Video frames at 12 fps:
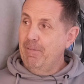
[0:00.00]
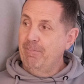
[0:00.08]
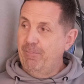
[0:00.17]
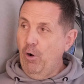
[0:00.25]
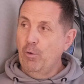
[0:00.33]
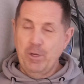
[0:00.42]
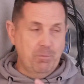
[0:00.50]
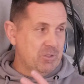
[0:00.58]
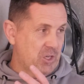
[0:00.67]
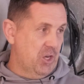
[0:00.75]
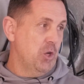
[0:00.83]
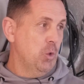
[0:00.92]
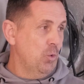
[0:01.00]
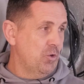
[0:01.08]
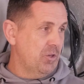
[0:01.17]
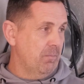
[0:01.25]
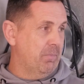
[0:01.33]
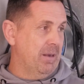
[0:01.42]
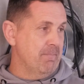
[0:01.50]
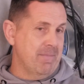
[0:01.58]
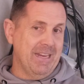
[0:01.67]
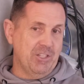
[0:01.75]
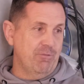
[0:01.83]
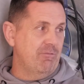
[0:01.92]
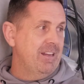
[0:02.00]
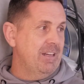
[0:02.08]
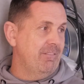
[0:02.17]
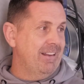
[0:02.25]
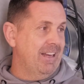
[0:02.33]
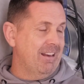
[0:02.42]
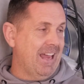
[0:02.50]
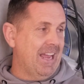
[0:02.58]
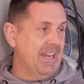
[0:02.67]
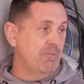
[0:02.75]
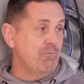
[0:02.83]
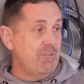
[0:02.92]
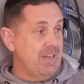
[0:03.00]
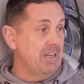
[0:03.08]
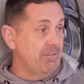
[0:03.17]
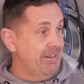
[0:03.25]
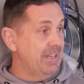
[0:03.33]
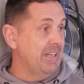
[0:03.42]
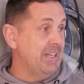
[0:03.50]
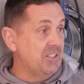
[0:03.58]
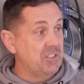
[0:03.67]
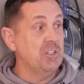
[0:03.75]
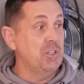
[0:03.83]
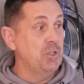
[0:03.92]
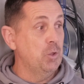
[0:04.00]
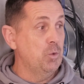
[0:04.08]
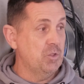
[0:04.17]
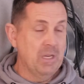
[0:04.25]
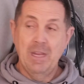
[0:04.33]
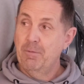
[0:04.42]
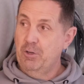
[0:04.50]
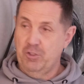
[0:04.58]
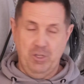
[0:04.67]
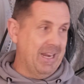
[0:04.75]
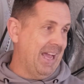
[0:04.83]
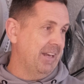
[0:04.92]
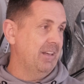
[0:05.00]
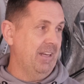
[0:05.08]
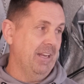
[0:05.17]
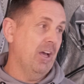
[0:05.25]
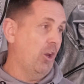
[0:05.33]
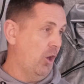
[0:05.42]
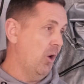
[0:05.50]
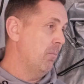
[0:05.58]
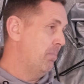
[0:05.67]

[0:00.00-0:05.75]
volume's huge, but it makes it really, really light and really, really easy to use because you can handle it a lot